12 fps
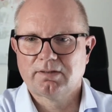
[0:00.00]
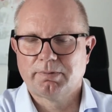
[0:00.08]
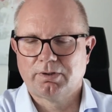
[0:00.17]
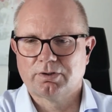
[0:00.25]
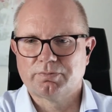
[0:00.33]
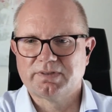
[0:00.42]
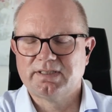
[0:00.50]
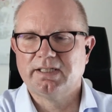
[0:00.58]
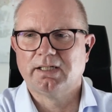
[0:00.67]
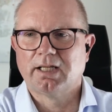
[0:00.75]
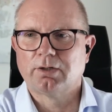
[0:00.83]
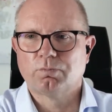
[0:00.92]
because we see
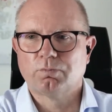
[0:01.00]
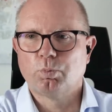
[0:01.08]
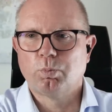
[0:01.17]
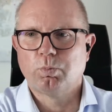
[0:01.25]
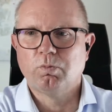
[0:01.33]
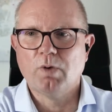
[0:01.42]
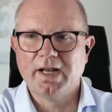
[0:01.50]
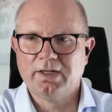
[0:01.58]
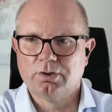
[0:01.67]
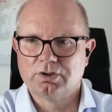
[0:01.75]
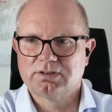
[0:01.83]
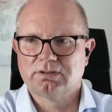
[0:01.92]
a lot of
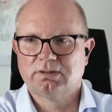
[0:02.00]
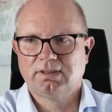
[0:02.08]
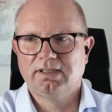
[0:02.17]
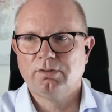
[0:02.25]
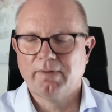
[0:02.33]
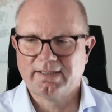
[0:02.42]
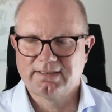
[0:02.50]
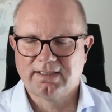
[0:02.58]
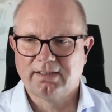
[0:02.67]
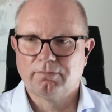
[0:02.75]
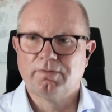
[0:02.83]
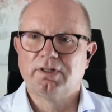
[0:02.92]
vendors
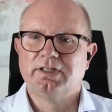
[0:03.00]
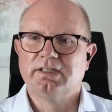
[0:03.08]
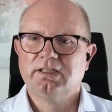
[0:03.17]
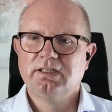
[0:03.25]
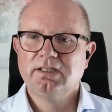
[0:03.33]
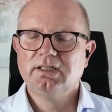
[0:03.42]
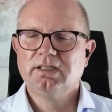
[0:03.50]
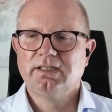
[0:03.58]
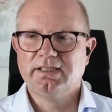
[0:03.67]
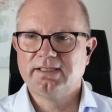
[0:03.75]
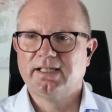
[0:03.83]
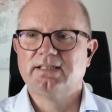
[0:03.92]
investing very
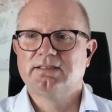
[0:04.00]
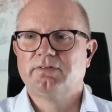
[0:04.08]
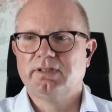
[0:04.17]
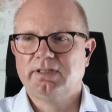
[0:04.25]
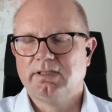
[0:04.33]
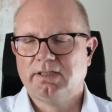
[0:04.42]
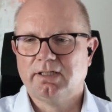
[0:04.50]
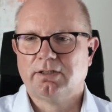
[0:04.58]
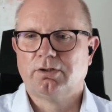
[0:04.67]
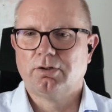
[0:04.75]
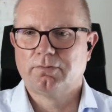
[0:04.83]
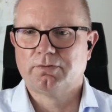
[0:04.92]
intensively in
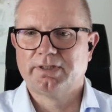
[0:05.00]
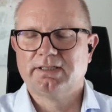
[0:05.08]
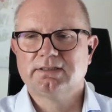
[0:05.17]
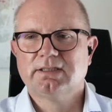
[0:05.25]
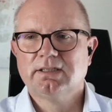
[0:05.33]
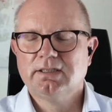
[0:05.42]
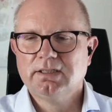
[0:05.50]
their offerings,